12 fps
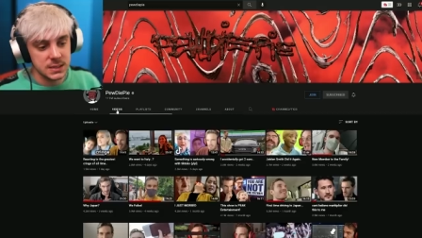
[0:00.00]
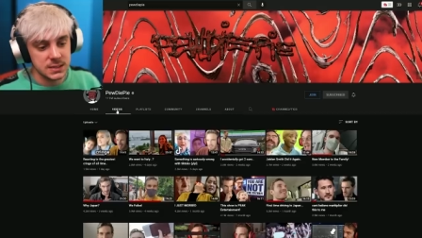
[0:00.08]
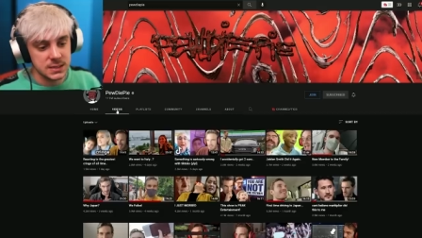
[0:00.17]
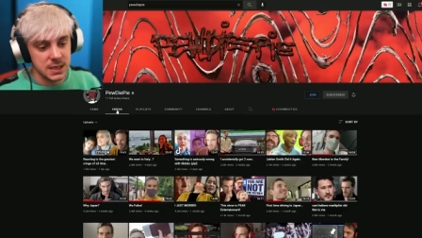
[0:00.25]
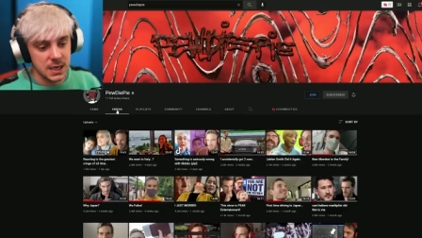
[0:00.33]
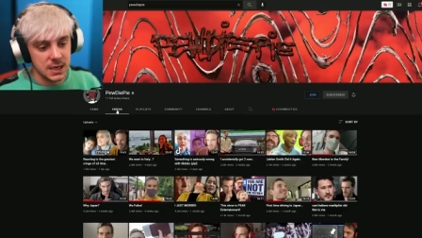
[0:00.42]

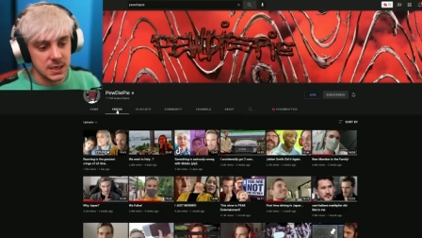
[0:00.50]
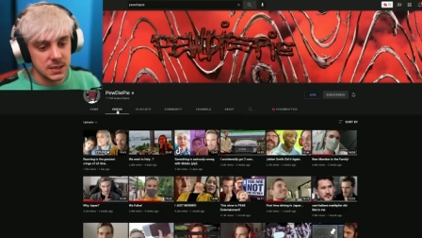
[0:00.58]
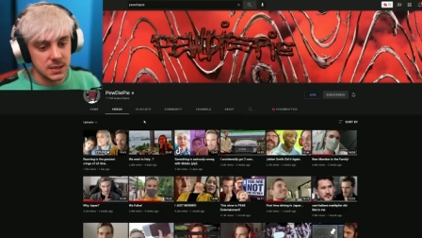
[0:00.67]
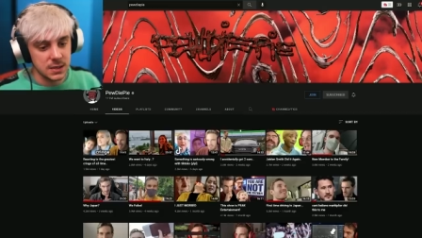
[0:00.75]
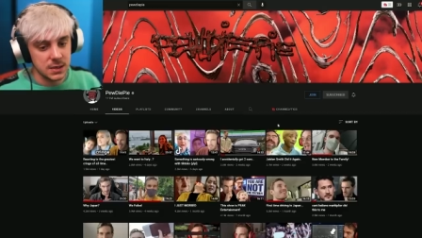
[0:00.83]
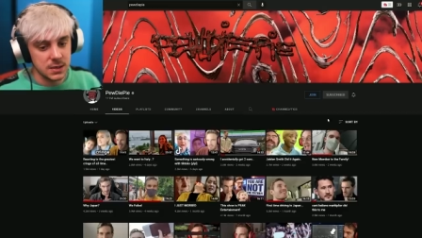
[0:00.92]
insane
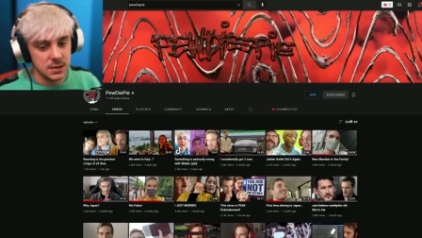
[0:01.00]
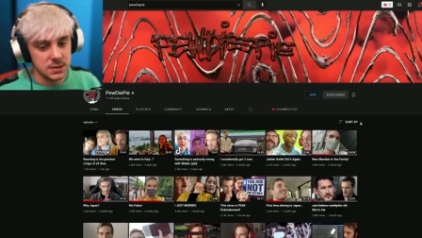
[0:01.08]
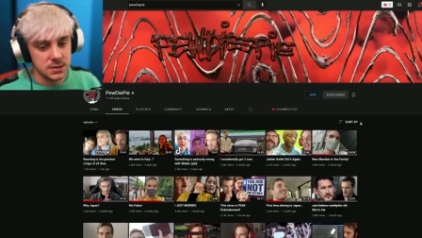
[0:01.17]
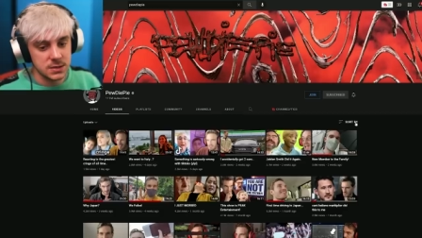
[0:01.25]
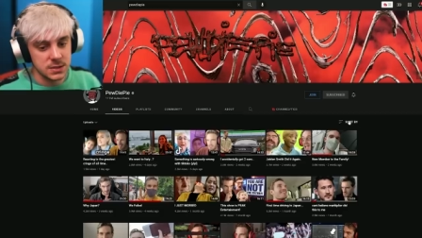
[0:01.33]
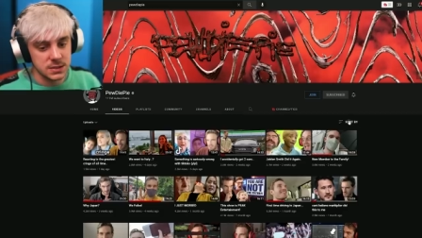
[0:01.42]

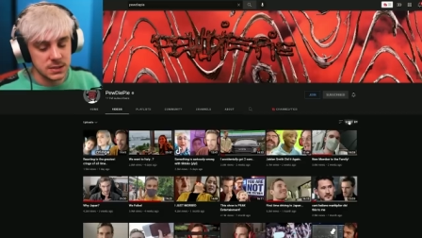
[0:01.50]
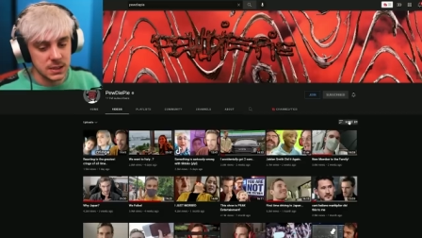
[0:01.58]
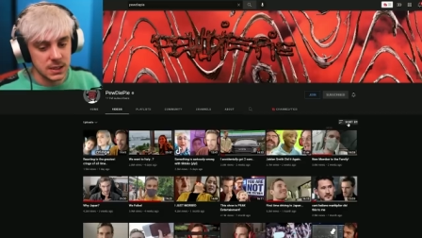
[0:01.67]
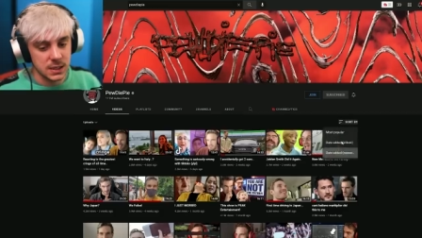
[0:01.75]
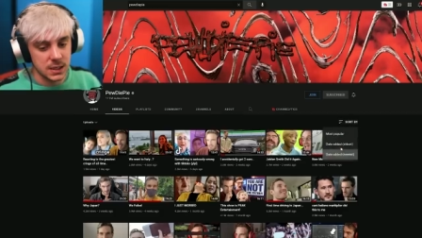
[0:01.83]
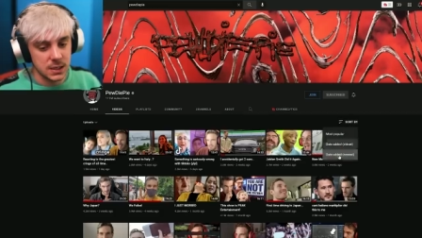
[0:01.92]
just
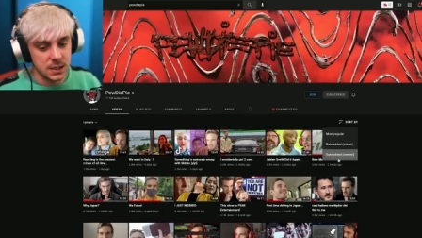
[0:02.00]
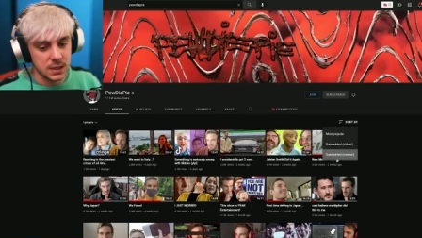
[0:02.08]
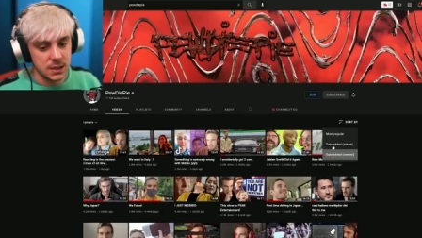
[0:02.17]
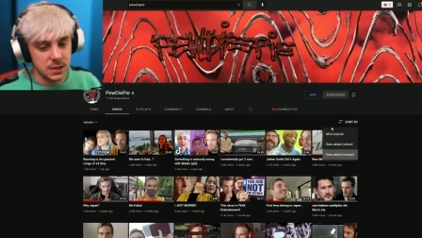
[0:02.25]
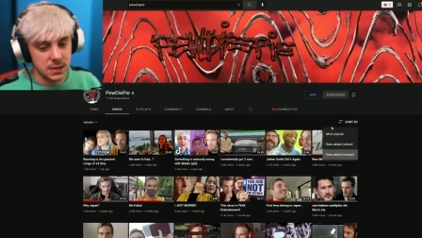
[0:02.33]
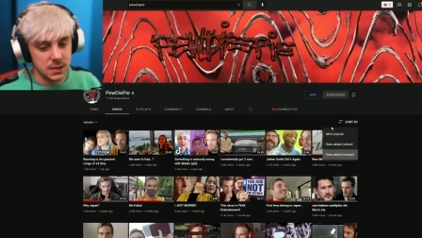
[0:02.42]
like
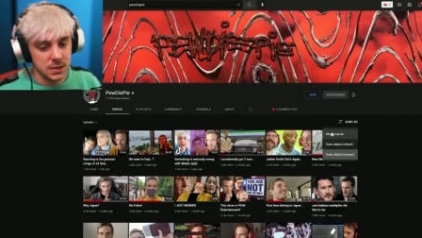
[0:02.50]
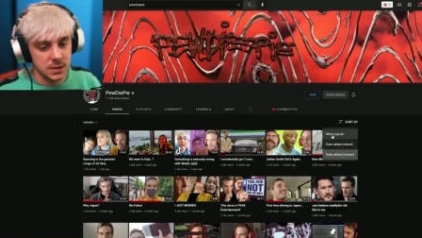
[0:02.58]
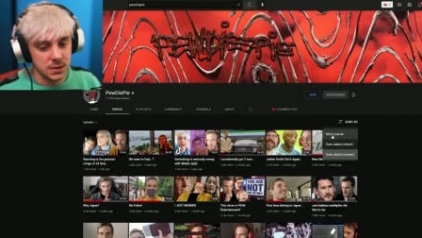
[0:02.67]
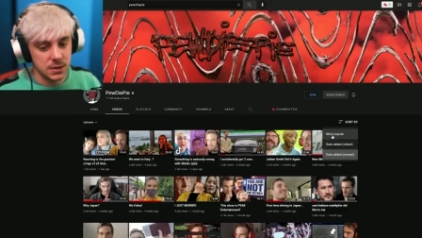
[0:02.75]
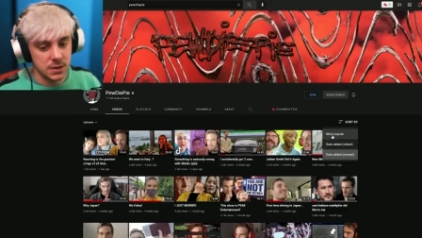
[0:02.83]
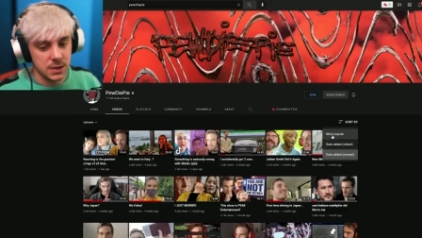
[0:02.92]

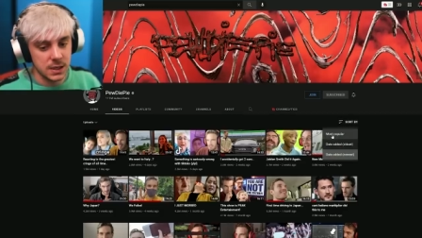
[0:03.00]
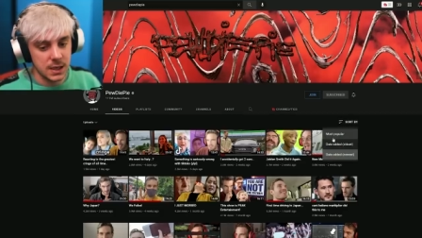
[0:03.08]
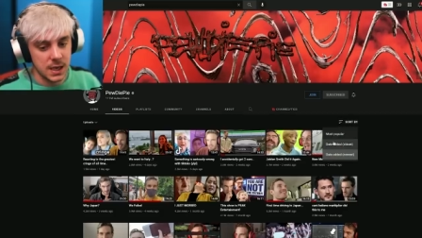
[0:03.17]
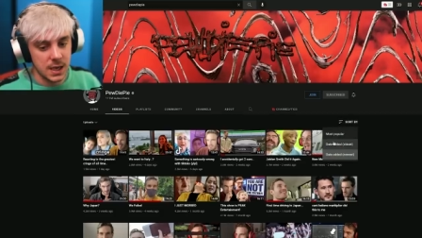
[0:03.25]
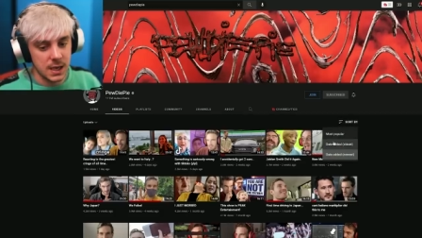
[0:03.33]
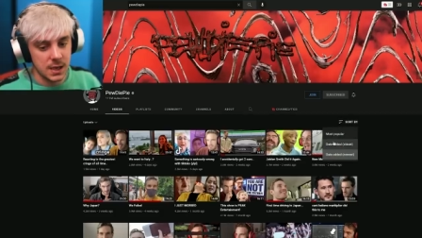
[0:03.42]
looking
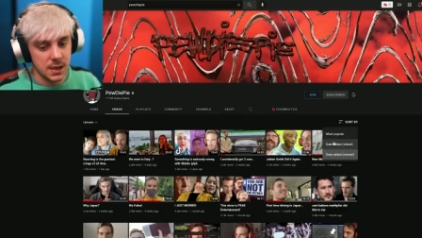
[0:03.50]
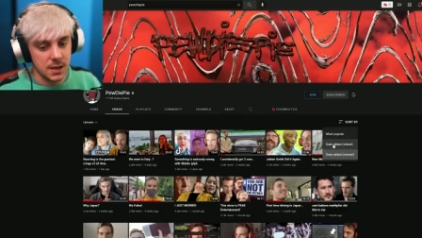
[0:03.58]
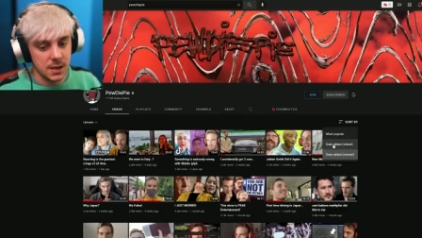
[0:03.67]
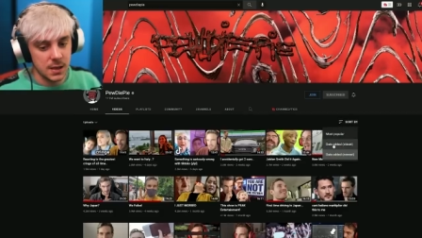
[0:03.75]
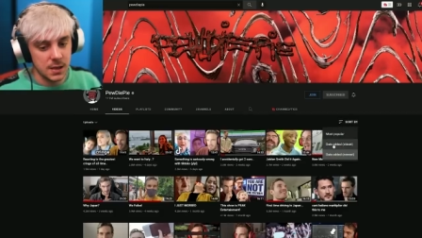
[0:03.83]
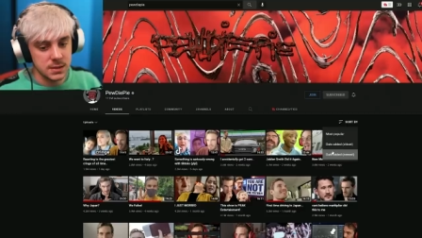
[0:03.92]
at
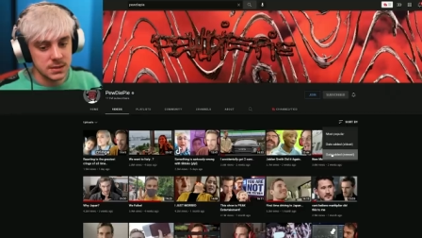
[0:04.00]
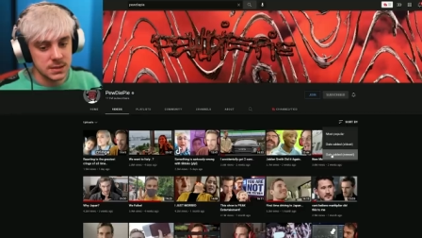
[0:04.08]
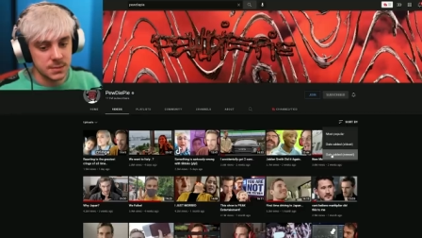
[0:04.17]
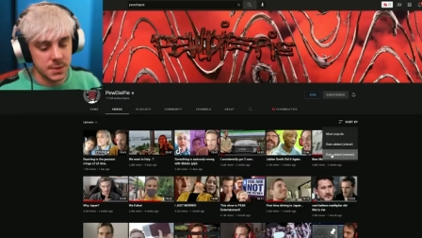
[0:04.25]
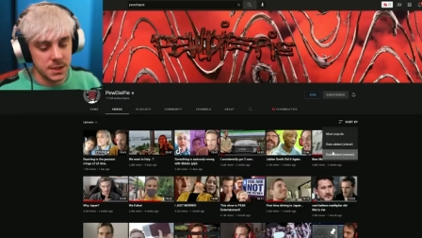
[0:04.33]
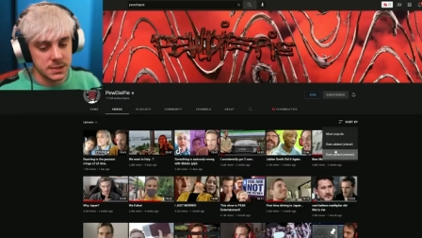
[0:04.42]

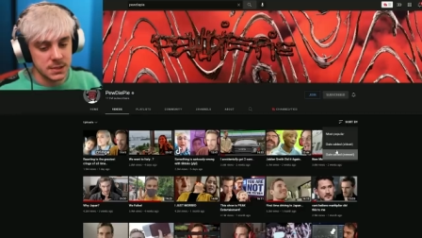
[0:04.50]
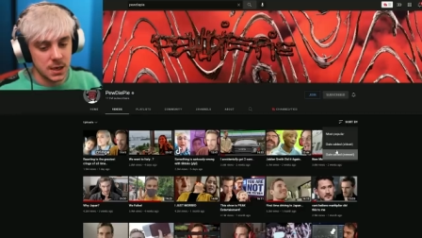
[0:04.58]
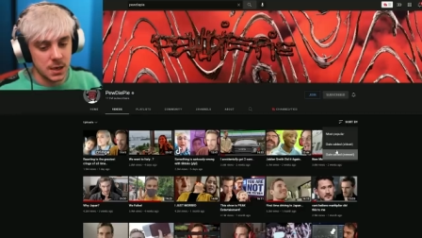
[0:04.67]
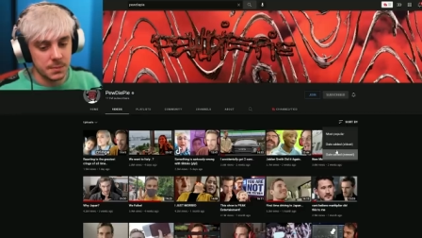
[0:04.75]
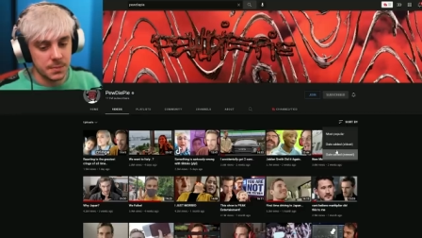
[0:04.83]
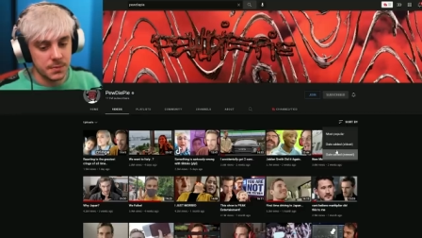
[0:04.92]
some of the
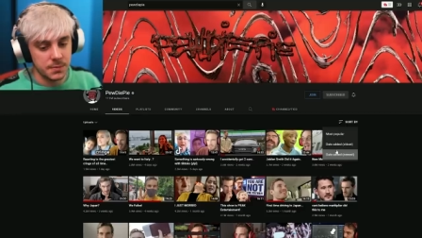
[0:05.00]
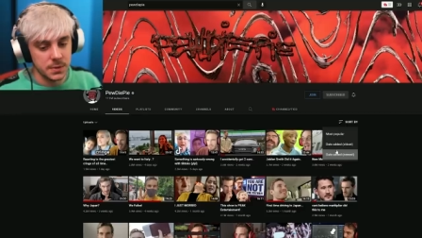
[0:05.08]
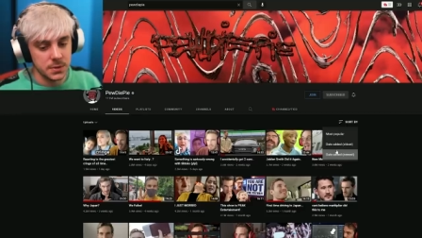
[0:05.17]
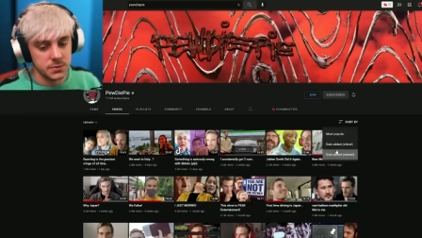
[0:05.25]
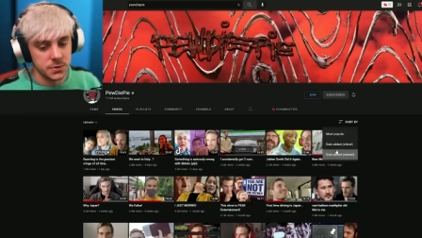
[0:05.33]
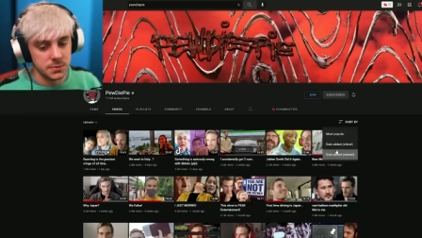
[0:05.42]
top
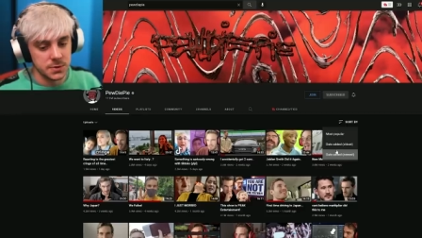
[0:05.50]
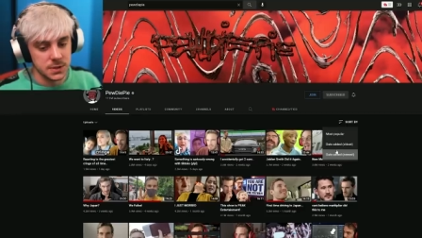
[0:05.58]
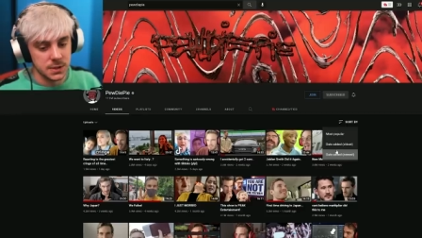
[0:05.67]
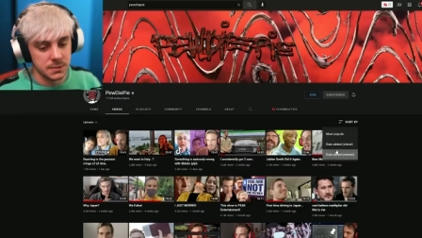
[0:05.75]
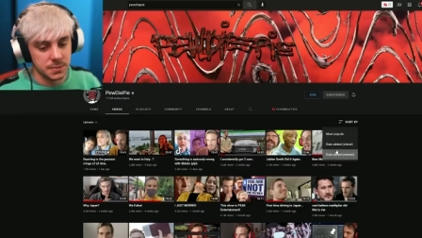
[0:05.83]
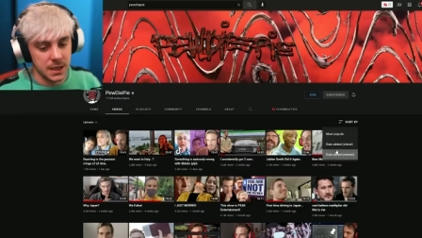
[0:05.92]
YouTubers
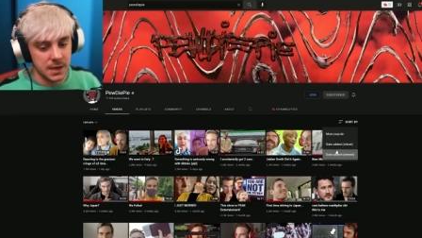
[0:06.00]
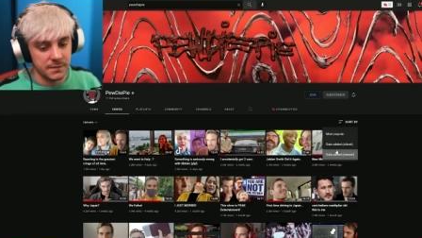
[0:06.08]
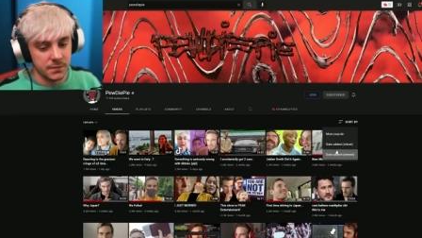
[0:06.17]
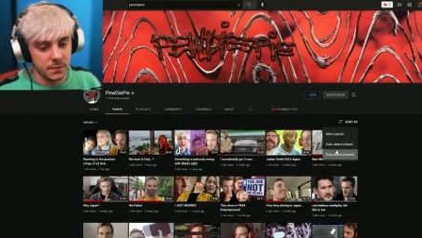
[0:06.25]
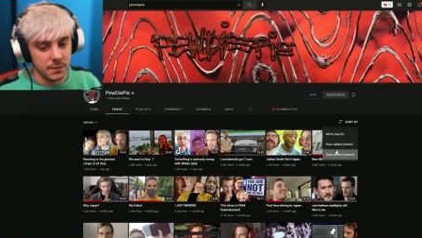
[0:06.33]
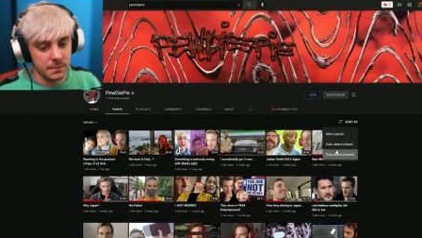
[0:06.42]
on the
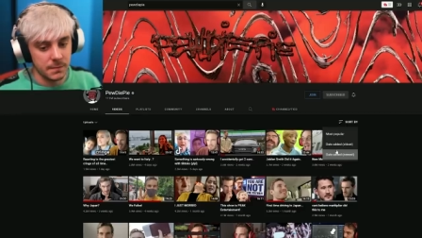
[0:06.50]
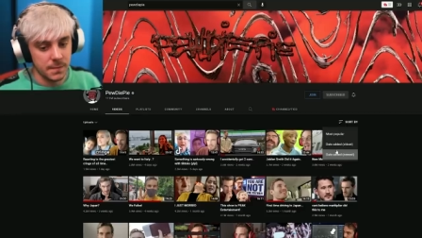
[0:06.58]
platform.